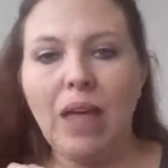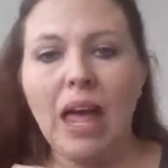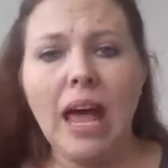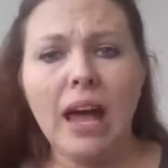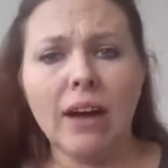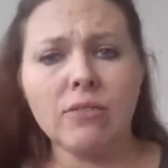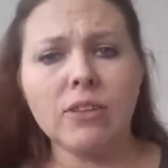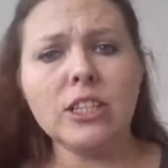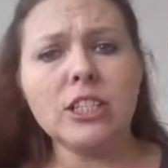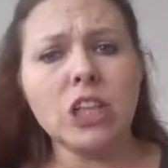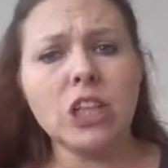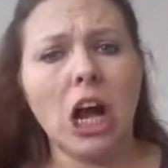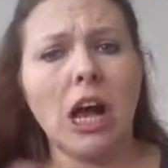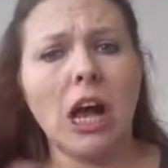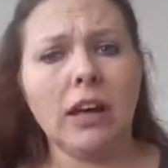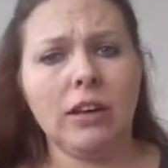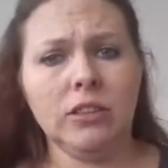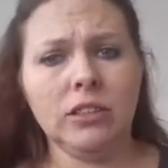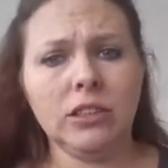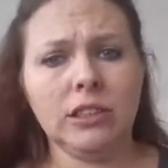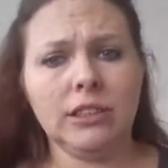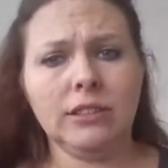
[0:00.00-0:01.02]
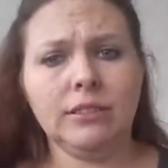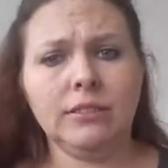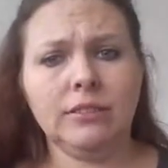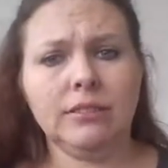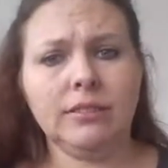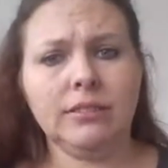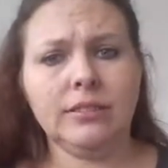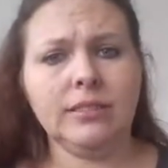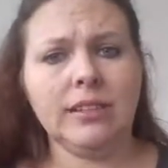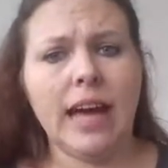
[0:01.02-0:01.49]
every child
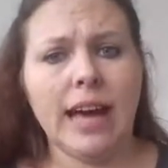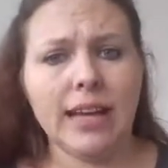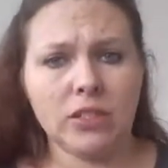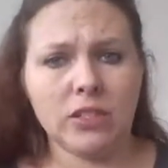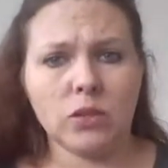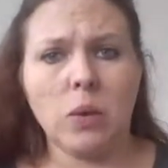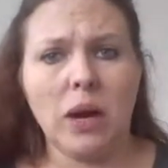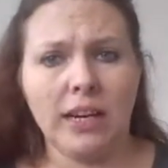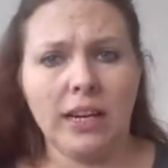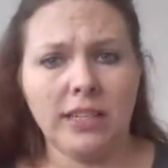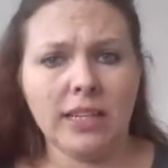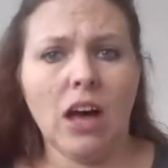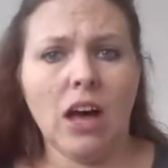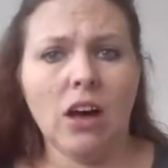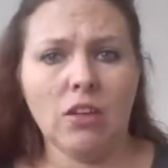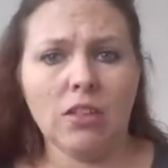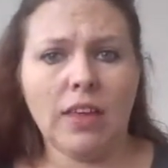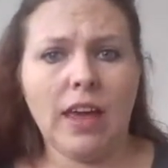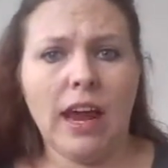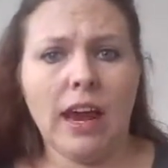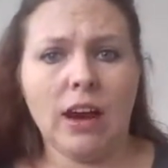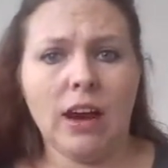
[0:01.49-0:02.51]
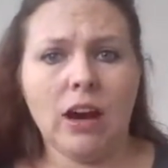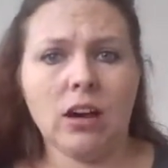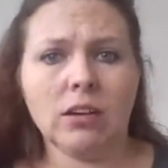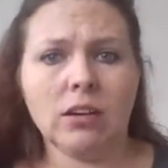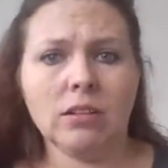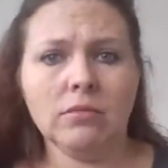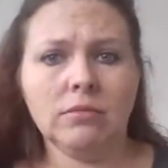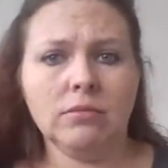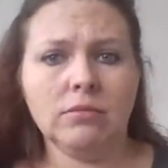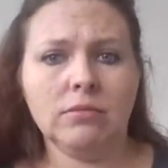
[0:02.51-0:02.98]
has a right to health
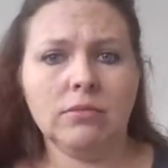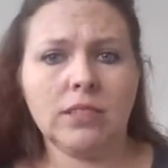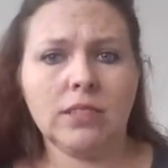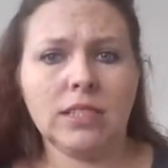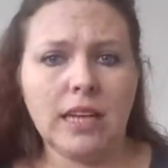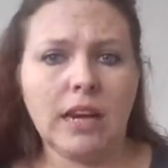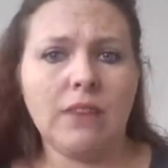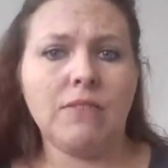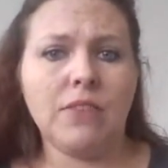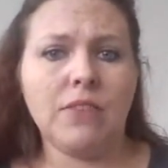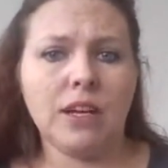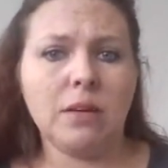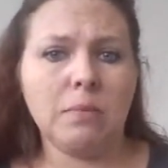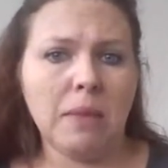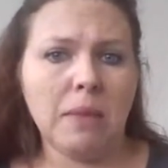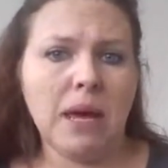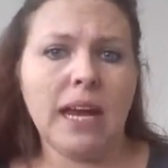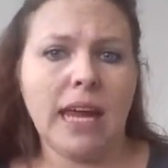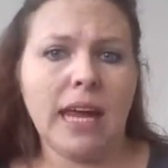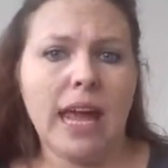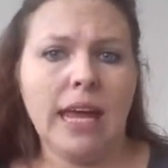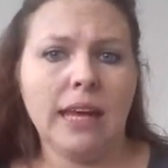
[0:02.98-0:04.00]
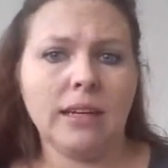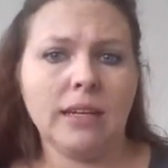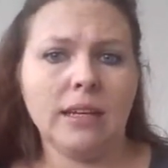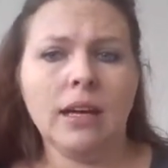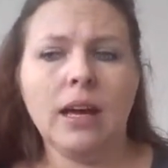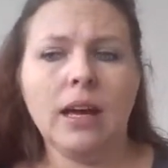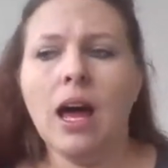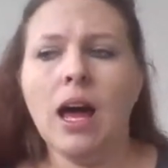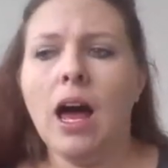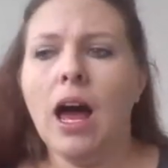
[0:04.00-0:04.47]
care, state funded Medicaid.
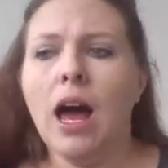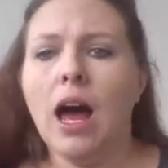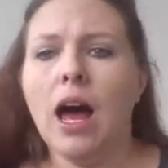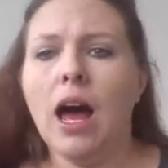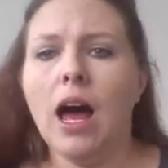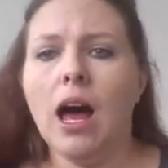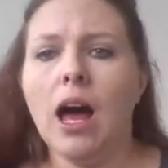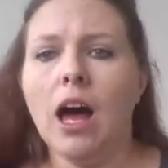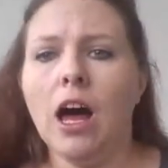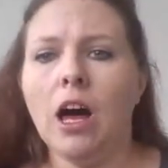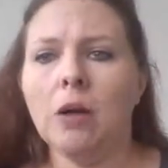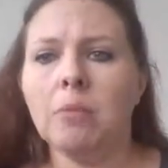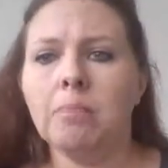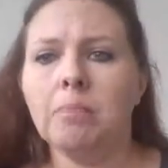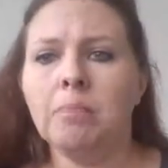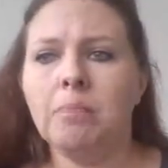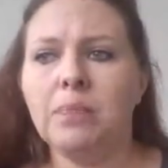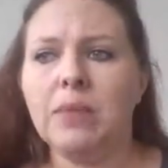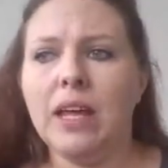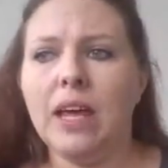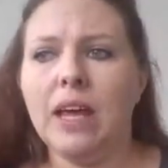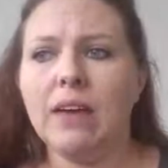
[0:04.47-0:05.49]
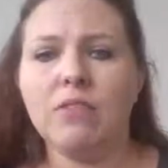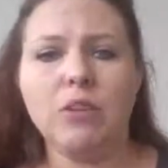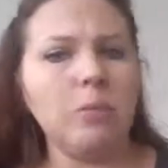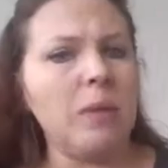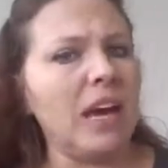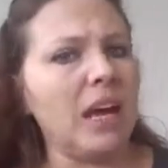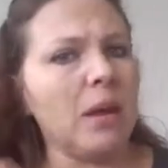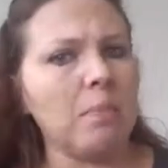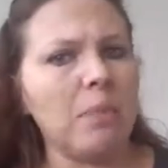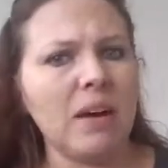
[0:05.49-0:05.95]
Um, if you
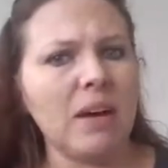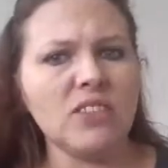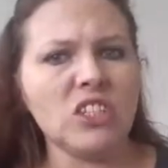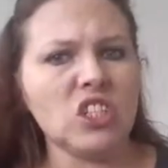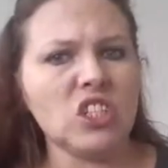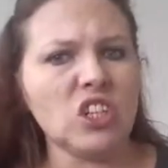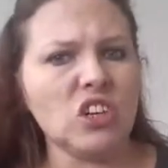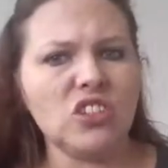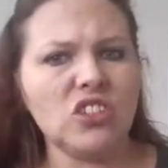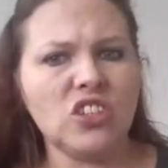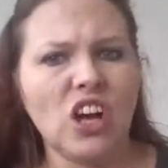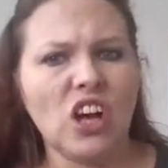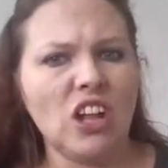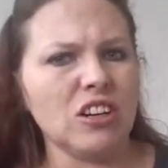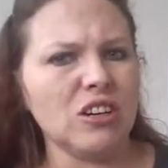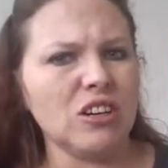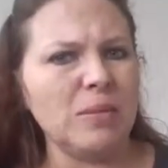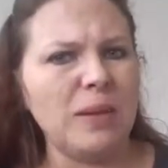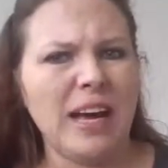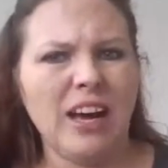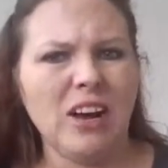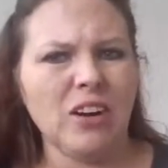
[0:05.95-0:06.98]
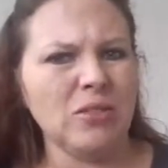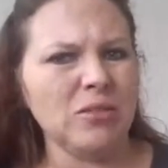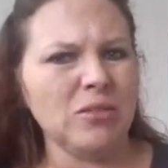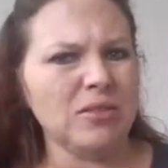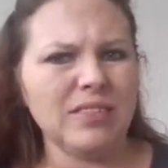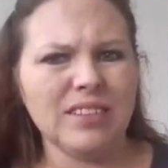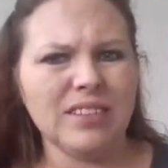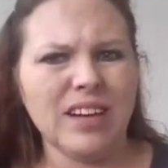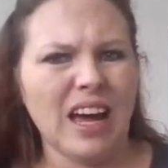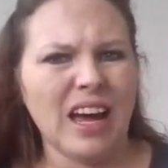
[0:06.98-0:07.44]
make above a certain dollar amount,
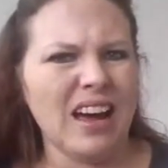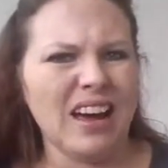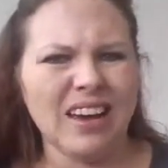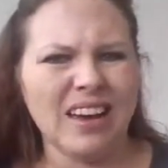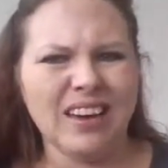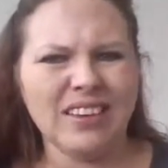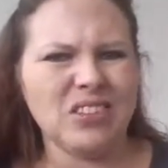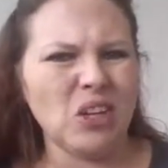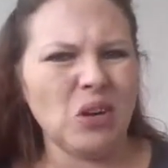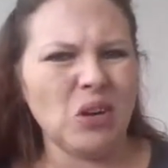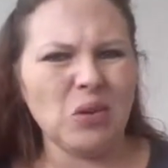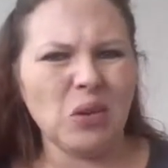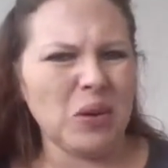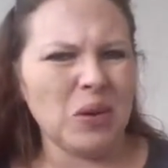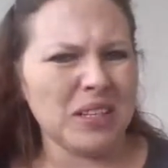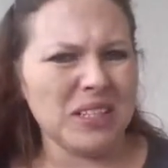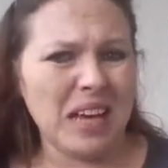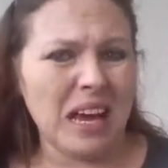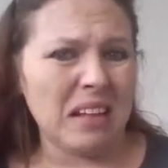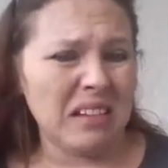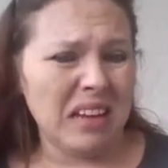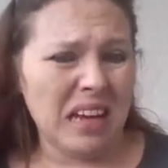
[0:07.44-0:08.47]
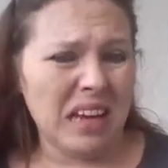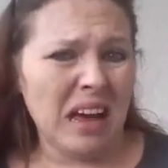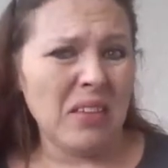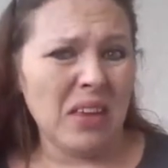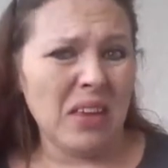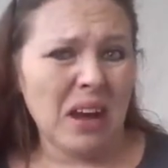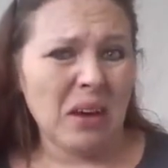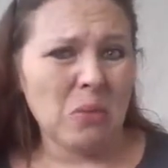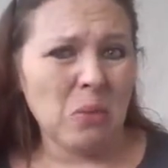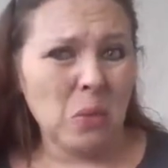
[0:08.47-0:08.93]
I don't know exactly how
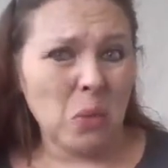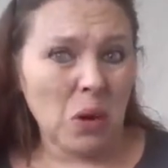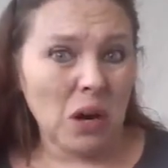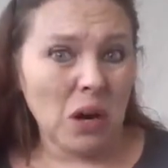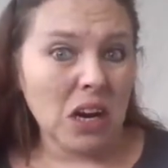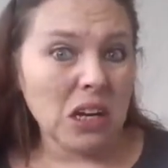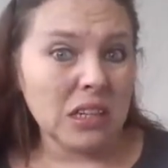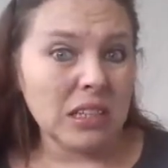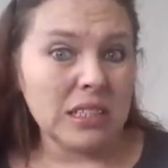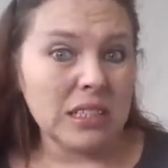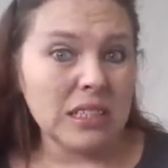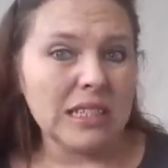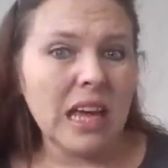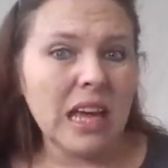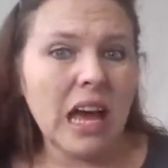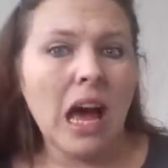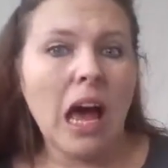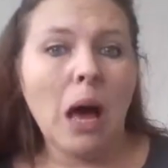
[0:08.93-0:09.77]
that works.